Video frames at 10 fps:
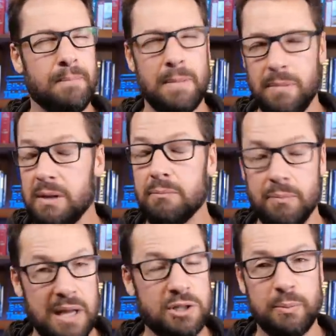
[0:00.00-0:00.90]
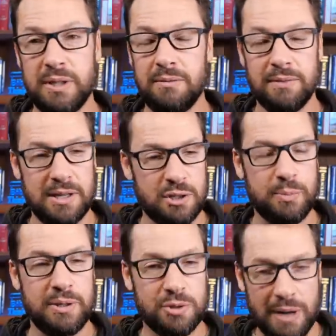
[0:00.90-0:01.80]
then they should be they should
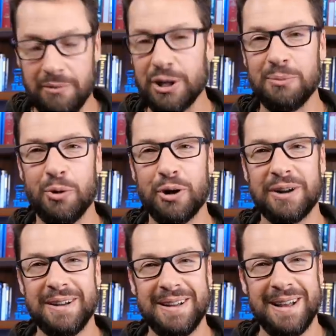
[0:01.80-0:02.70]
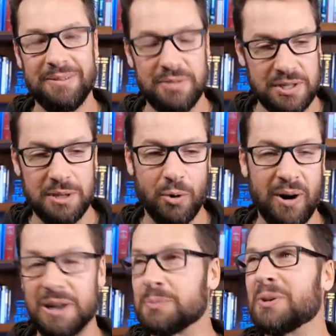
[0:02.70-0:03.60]
be traveling more and visiting more
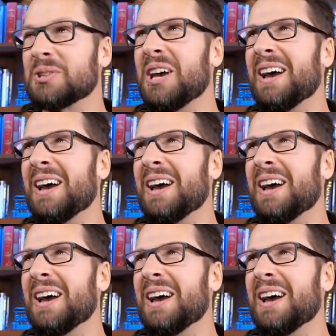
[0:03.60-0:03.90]
hospitals.